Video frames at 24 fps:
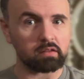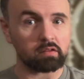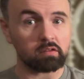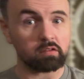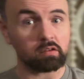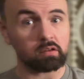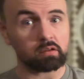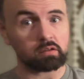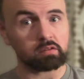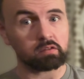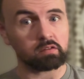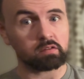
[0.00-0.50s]
the
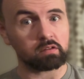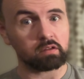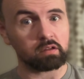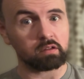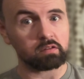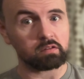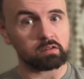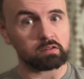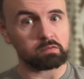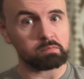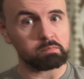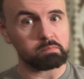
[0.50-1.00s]

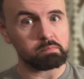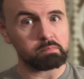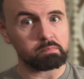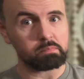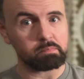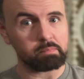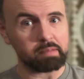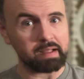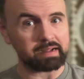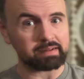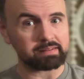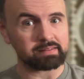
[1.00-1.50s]
circumstances
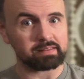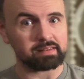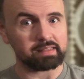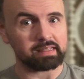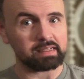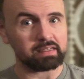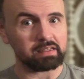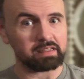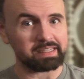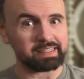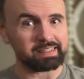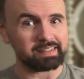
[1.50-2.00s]
back to
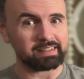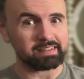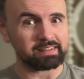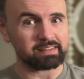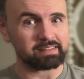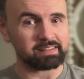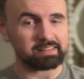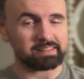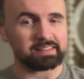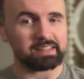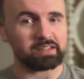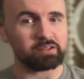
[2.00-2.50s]
their liking
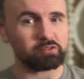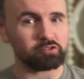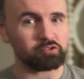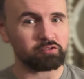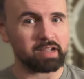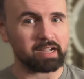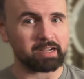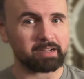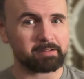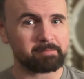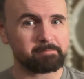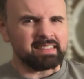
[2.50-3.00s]
to stay on
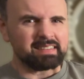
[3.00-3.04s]
track.